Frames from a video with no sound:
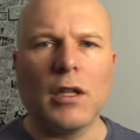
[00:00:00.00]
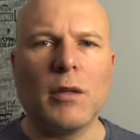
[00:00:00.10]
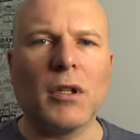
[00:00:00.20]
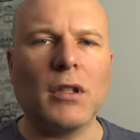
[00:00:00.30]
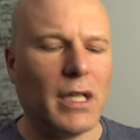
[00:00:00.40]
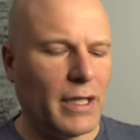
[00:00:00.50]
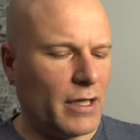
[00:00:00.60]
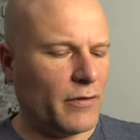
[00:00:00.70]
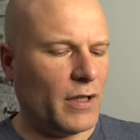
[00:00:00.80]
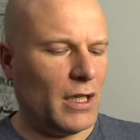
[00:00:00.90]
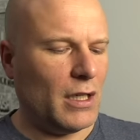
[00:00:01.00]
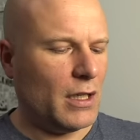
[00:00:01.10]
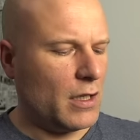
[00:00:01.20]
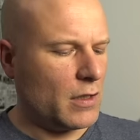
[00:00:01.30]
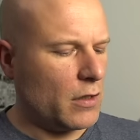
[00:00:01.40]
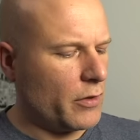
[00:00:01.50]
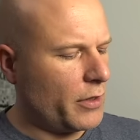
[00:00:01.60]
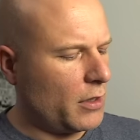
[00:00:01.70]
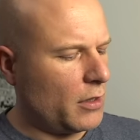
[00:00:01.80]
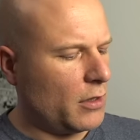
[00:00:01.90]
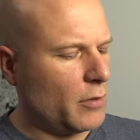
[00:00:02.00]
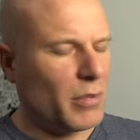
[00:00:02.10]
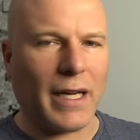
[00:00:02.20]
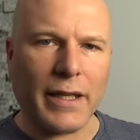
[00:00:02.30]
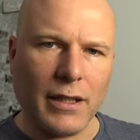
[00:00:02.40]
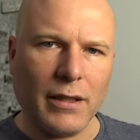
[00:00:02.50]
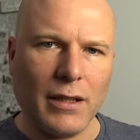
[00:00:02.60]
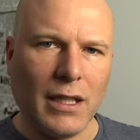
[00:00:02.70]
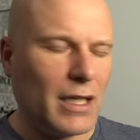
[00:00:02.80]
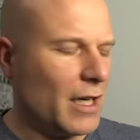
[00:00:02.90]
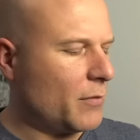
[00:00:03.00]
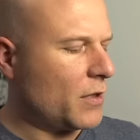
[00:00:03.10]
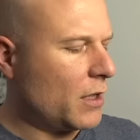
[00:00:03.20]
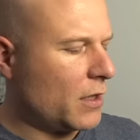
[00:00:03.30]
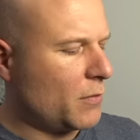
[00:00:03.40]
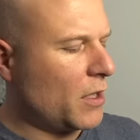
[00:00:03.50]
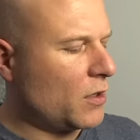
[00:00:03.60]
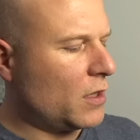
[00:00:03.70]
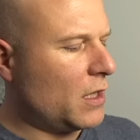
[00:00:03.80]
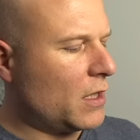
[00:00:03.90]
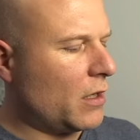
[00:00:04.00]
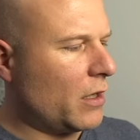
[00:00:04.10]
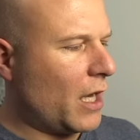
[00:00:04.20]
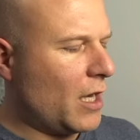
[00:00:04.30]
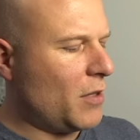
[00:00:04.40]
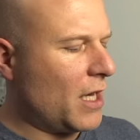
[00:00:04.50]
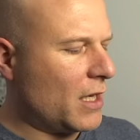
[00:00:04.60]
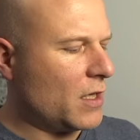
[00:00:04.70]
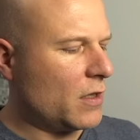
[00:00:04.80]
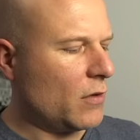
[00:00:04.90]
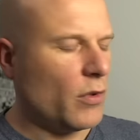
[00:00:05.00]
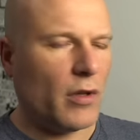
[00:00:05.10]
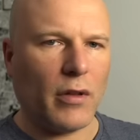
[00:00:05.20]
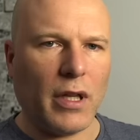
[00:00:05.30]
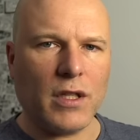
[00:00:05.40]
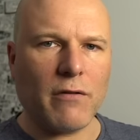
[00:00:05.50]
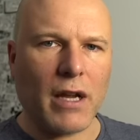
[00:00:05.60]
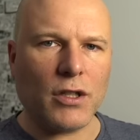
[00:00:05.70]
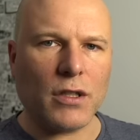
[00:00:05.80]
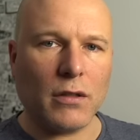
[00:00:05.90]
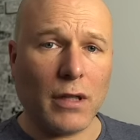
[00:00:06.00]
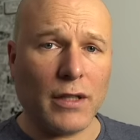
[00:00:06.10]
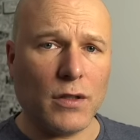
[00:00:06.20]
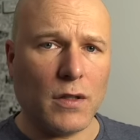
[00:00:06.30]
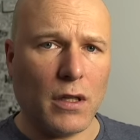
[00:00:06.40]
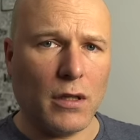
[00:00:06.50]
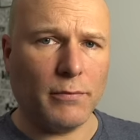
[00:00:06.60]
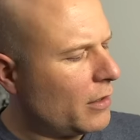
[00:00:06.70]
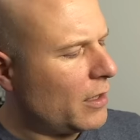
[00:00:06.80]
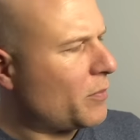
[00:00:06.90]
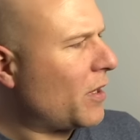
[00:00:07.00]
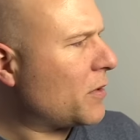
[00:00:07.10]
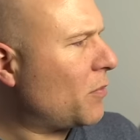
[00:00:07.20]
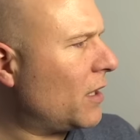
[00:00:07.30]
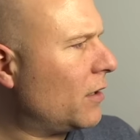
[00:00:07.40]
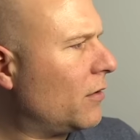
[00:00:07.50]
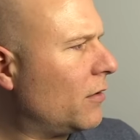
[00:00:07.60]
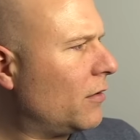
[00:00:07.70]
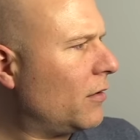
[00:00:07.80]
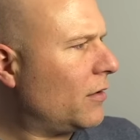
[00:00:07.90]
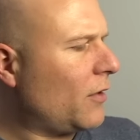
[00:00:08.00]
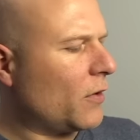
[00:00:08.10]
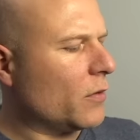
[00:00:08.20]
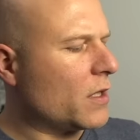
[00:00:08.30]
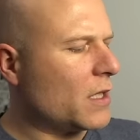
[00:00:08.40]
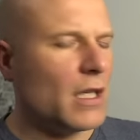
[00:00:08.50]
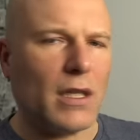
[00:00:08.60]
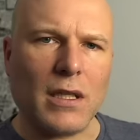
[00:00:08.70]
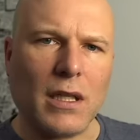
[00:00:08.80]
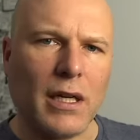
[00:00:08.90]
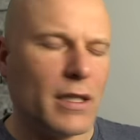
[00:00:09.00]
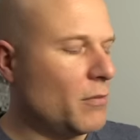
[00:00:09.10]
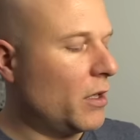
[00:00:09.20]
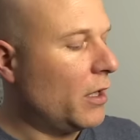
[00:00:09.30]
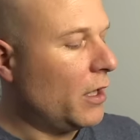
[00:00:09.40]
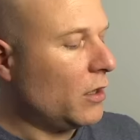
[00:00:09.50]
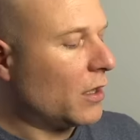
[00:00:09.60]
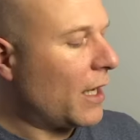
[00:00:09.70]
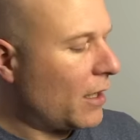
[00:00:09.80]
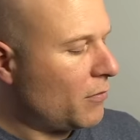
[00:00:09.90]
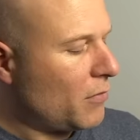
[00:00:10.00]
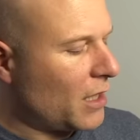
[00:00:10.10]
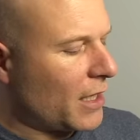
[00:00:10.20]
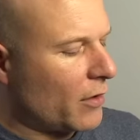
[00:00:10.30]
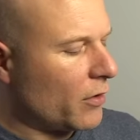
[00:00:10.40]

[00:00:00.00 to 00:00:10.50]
The model I have here has got the black keycaps, and as I mentioned, these are ABS with laser etched legends on them. It's perhaps a bit difficult to see in this lighting, but you can make out the